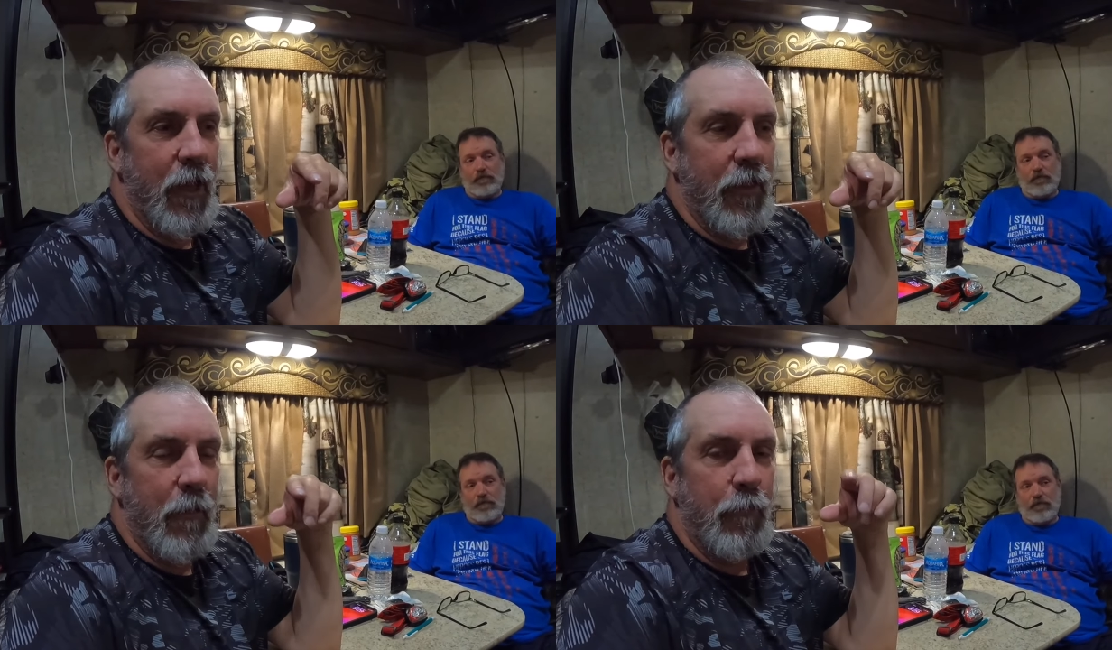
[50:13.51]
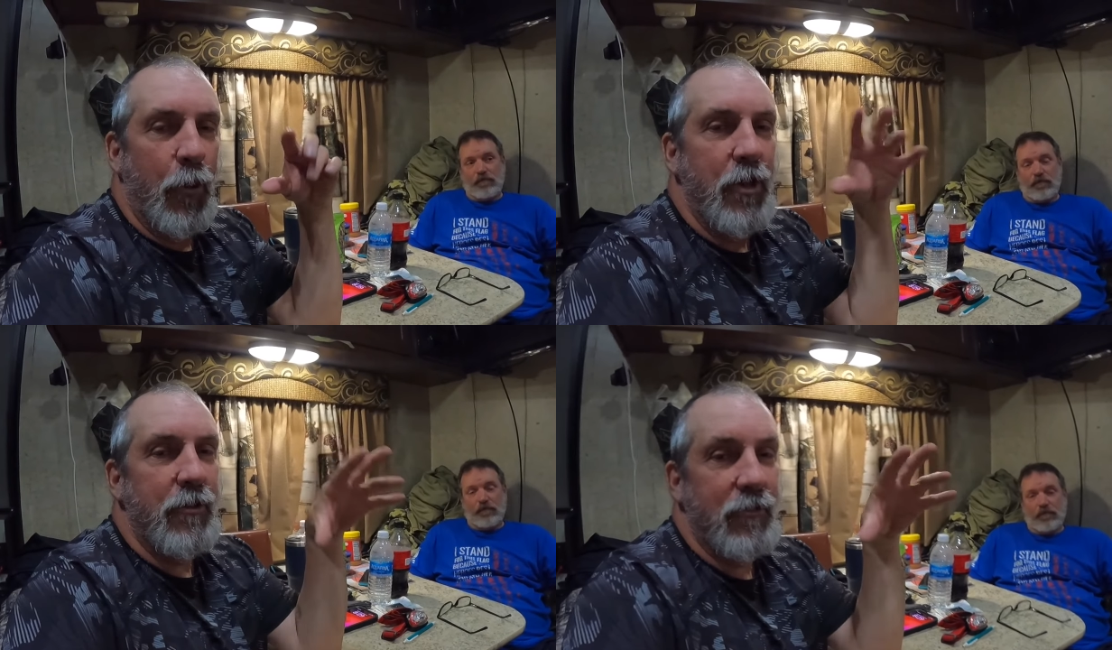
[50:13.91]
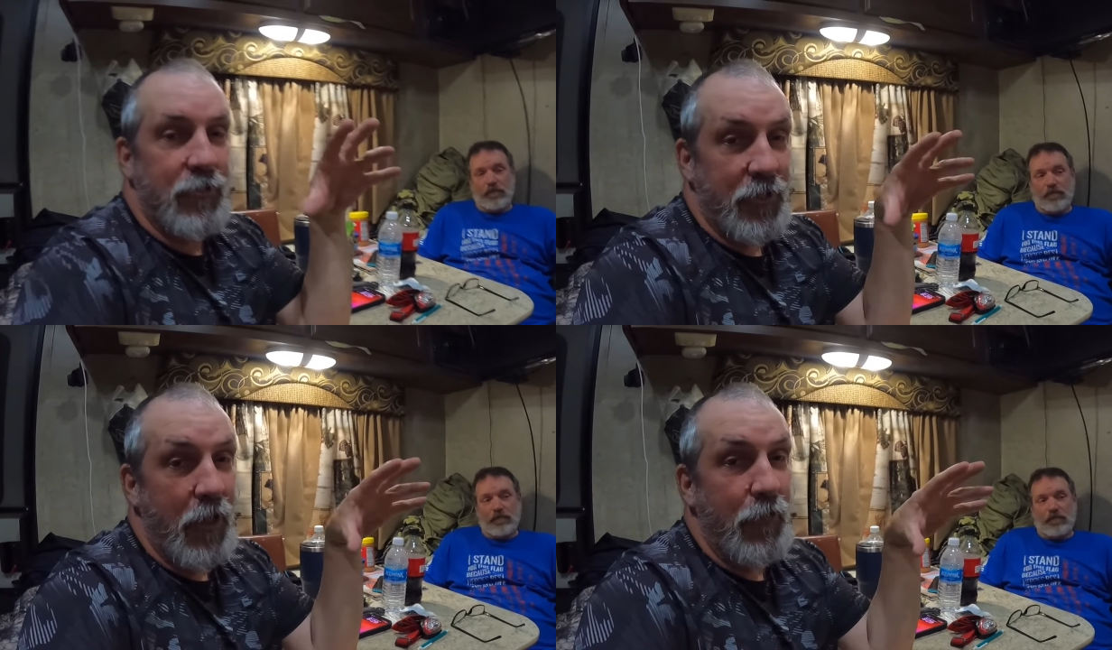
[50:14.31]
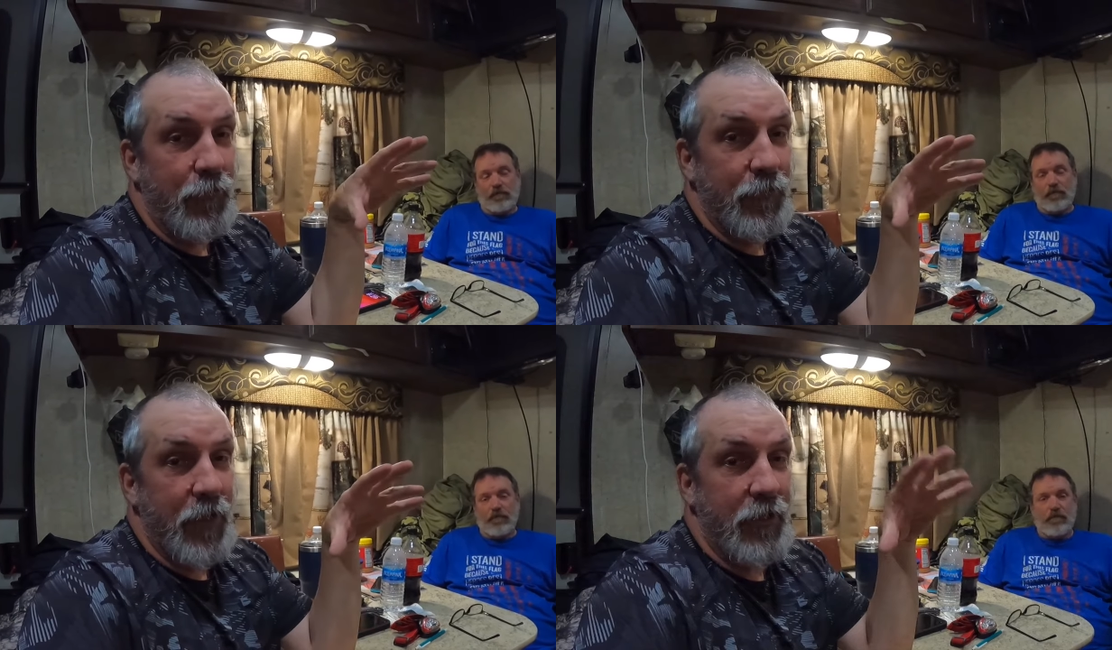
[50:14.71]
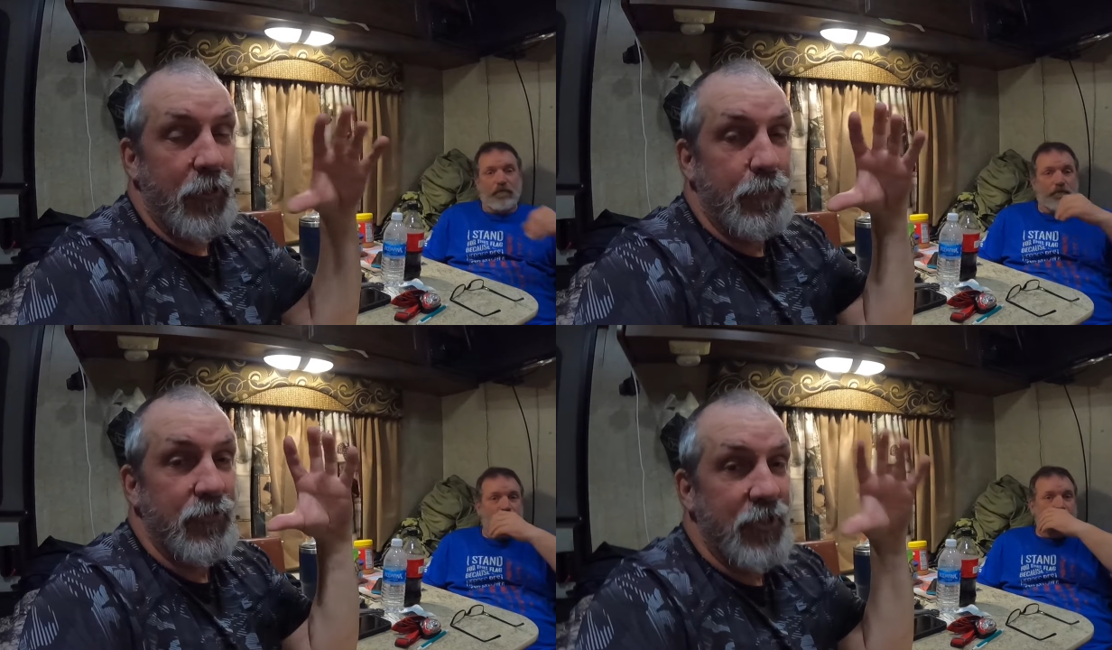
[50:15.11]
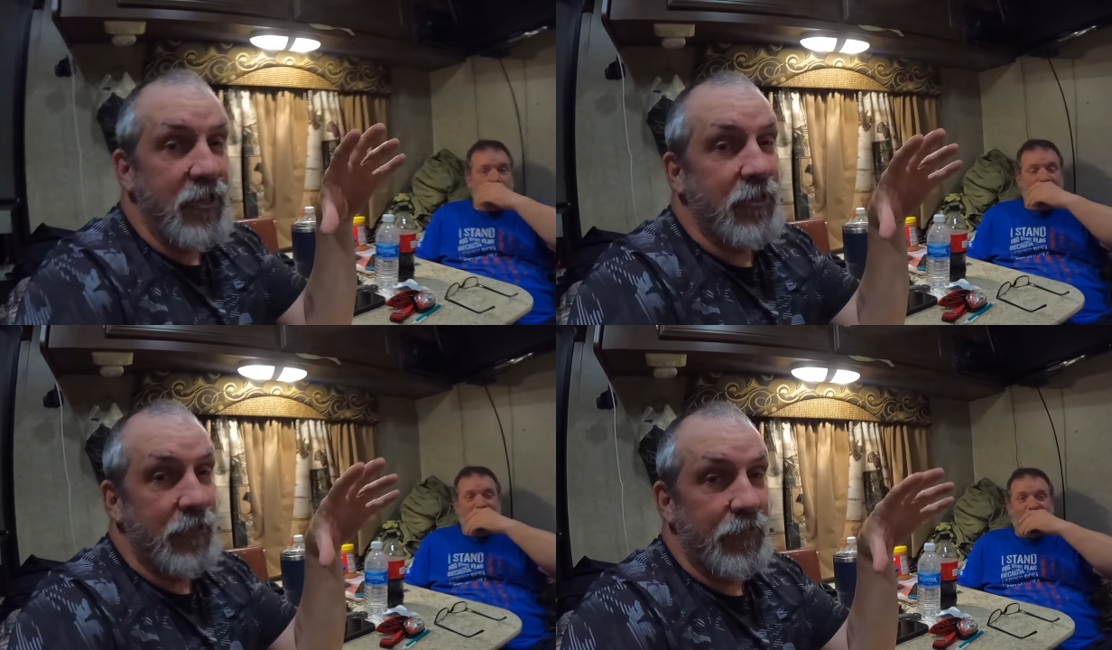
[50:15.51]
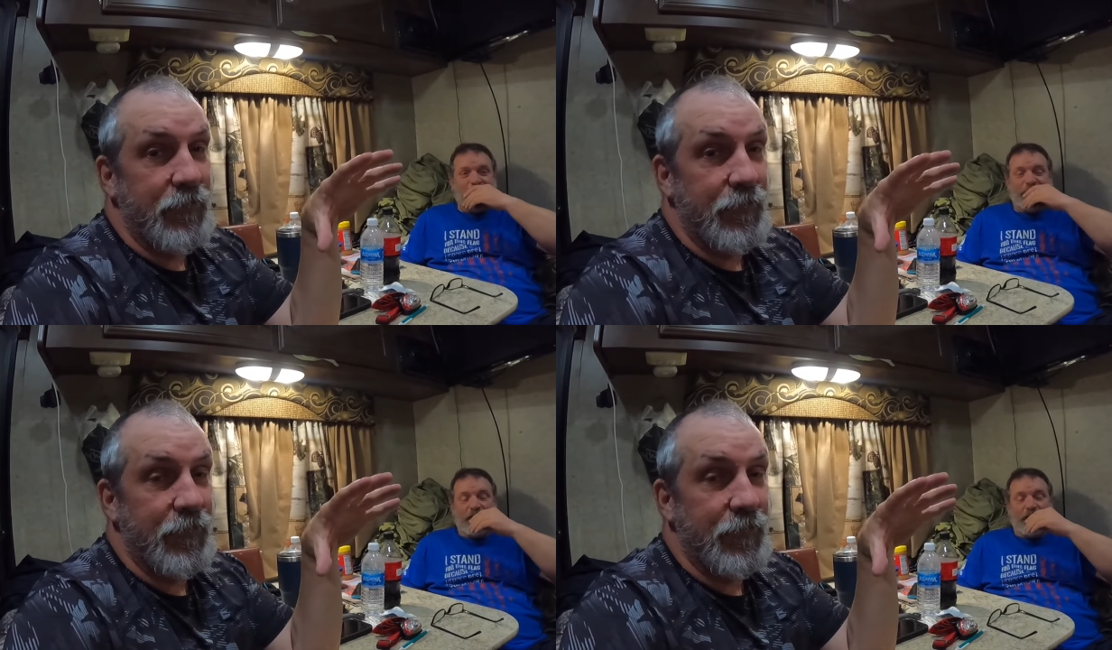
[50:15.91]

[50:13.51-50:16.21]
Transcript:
Speaker 1: and then putting yourself into position